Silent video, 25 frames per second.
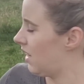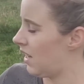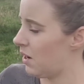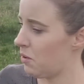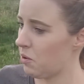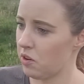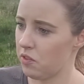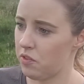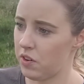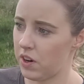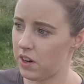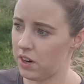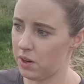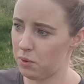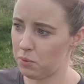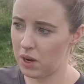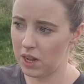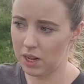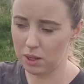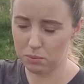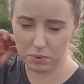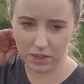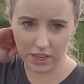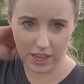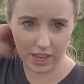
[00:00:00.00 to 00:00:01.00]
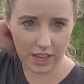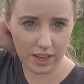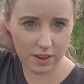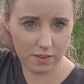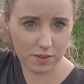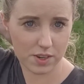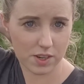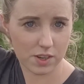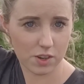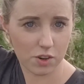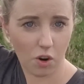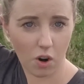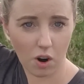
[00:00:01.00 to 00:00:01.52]
They were very well
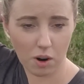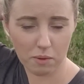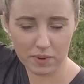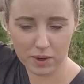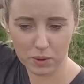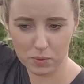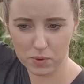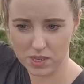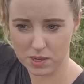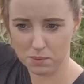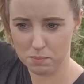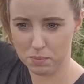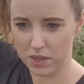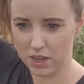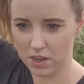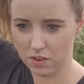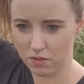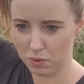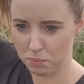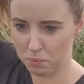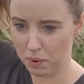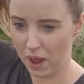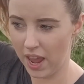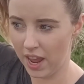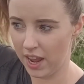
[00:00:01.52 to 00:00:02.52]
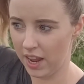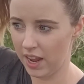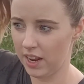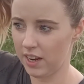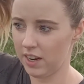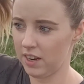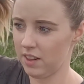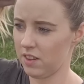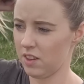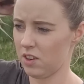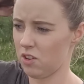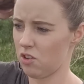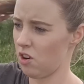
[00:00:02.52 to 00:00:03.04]
behaved. Norma was a bit of a
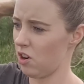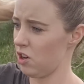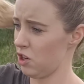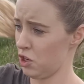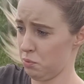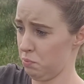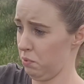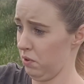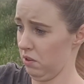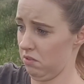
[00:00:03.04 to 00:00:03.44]
pain in the crush,